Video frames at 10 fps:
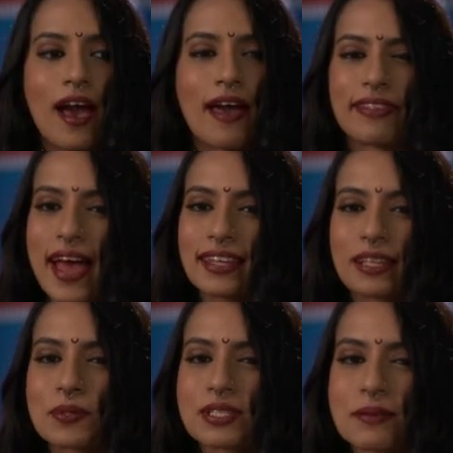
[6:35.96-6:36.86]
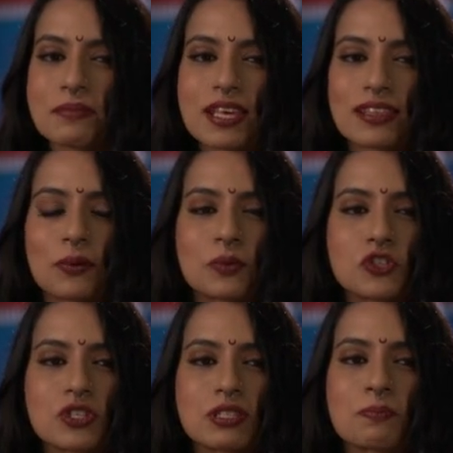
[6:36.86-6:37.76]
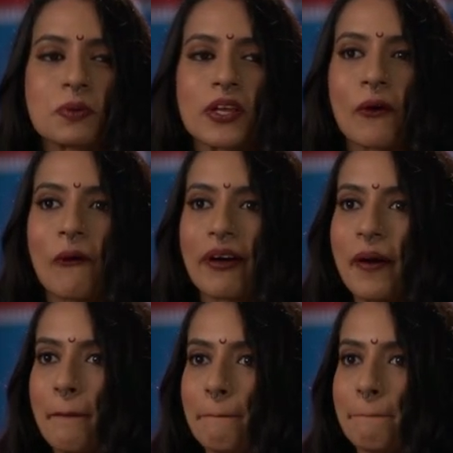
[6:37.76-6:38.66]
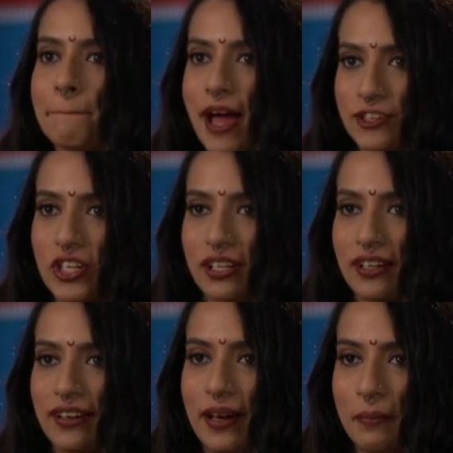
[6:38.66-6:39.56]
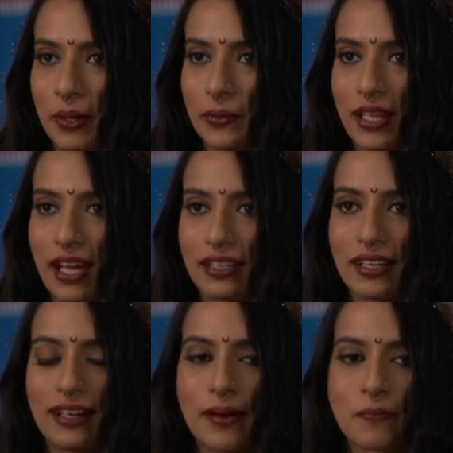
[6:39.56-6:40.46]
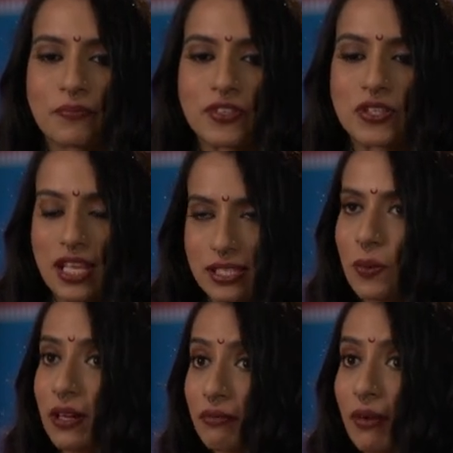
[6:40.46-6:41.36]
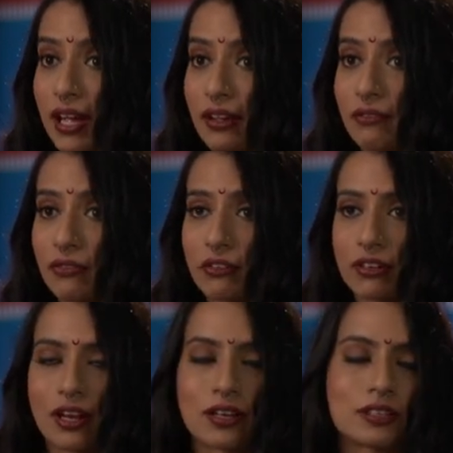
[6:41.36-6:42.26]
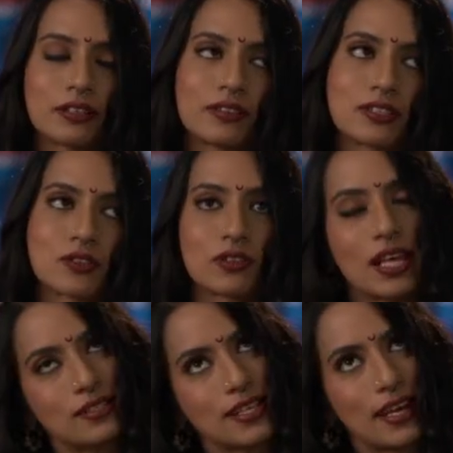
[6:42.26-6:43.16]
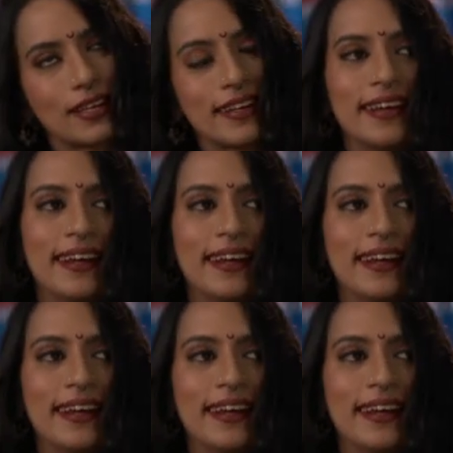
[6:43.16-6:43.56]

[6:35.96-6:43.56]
And that, there was something that was just pure magic about that. So that's one of my favorite art endeavors on that side.